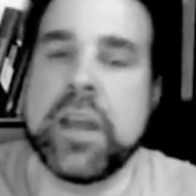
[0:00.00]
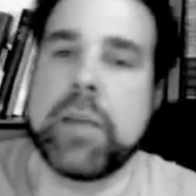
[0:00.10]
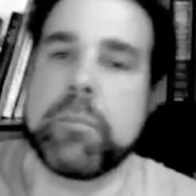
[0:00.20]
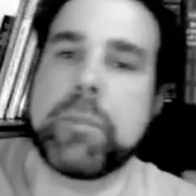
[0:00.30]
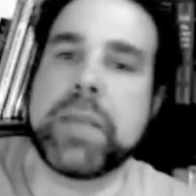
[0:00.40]

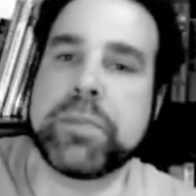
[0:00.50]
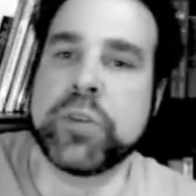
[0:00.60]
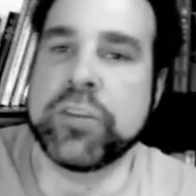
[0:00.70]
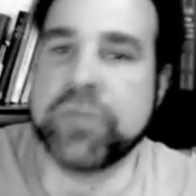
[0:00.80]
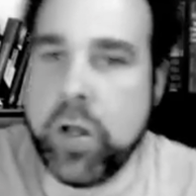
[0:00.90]
But people
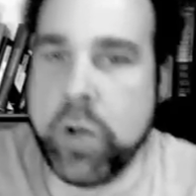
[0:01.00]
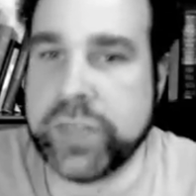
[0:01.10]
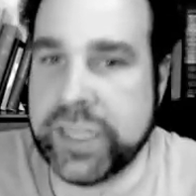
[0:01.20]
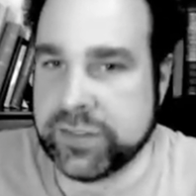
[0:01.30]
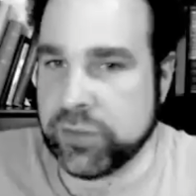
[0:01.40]
who followed
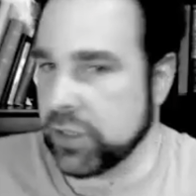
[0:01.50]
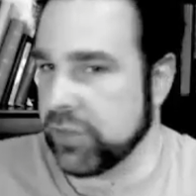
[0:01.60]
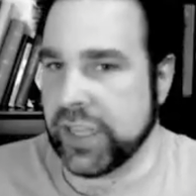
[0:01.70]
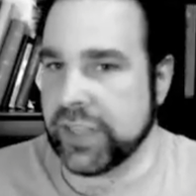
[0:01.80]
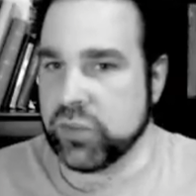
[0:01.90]
in sort
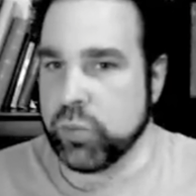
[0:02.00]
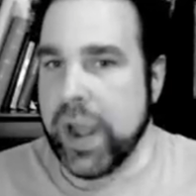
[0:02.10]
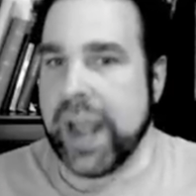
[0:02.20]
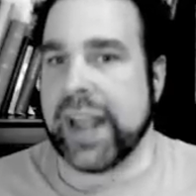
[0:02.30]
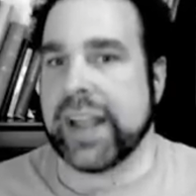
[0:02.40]
of his
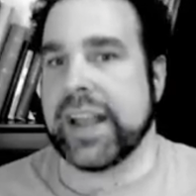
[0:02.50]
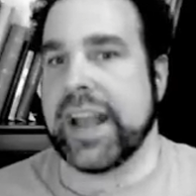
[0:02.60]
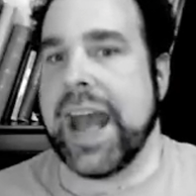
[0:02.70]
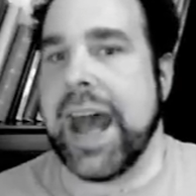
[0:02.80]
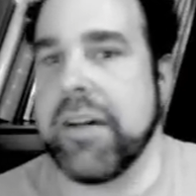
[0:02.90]
wake
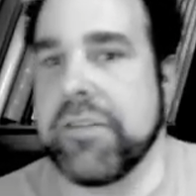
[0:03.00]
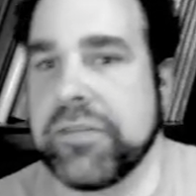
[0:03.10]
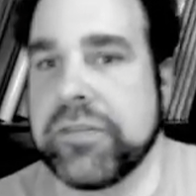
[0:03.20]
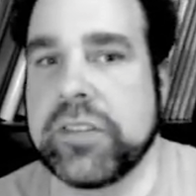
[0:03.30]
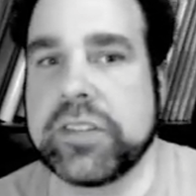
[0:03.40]

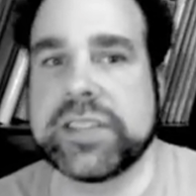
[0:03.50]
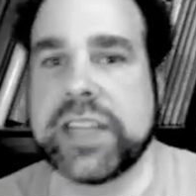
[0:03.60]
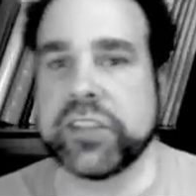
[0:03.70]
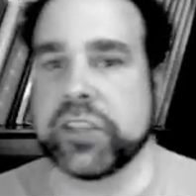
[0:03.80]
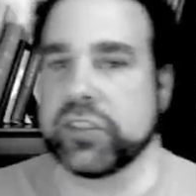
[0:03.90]
have
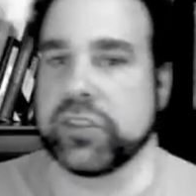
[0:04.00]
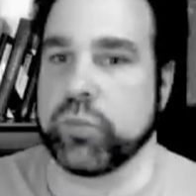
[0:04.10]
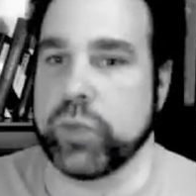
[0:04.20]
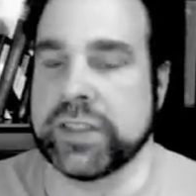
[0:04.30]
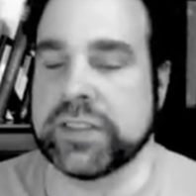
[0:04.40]

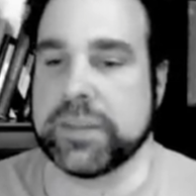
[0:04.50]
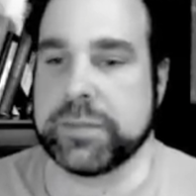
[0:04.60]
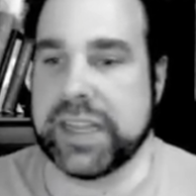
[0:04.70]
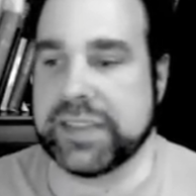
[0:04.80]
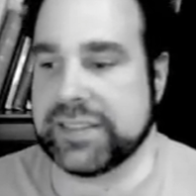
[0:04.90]
centered
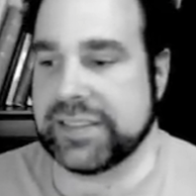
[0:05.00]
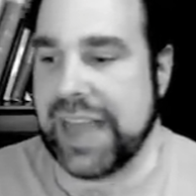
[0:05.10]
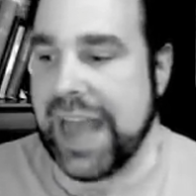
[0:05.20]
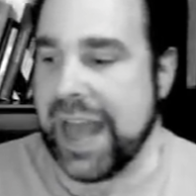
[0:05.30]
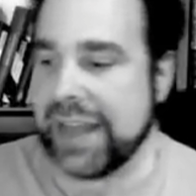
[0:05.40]

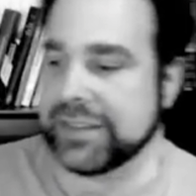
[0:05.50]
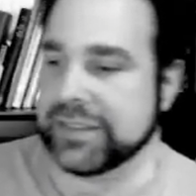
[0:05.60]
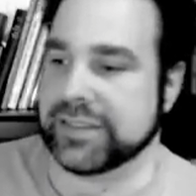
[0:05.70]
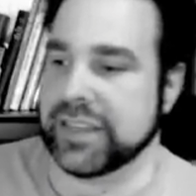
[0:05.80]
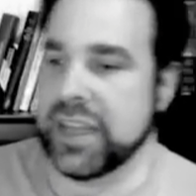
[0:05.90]
winsomeness as